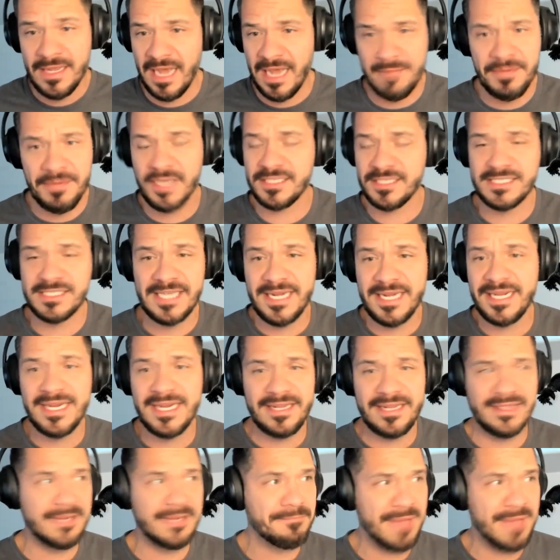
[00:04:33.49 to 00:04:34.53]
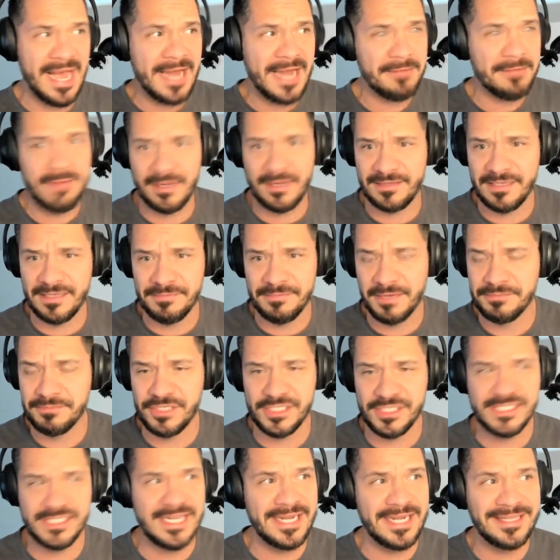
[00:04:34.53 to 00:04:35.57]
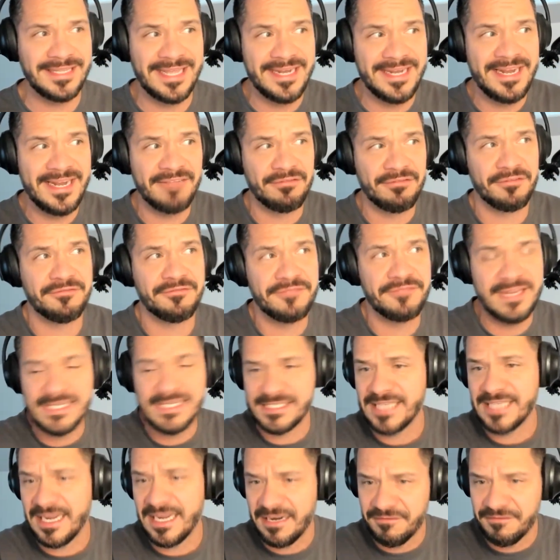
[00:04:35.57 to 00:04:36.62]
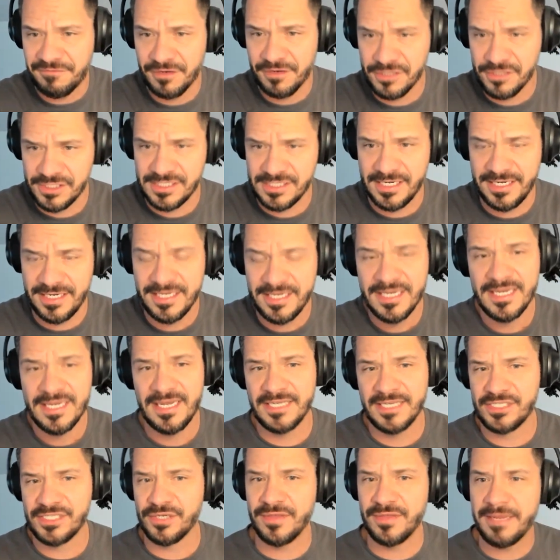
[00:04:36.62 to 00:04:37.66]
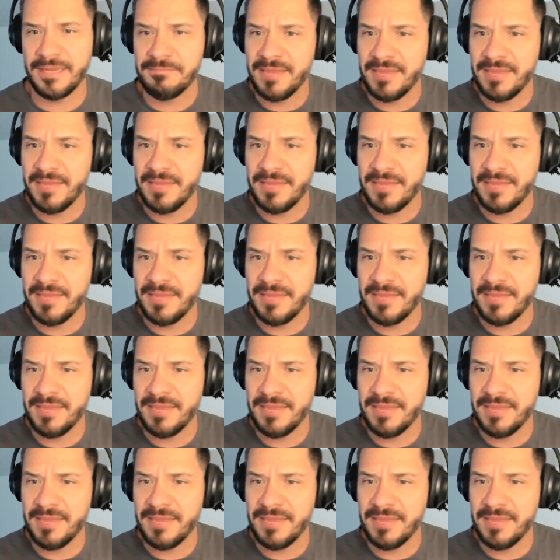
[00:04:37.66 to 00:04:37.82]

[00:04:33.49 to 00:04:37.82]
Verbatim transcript: I'm not saying anything bad about them. I'm just saying they never faced that adversity, and so they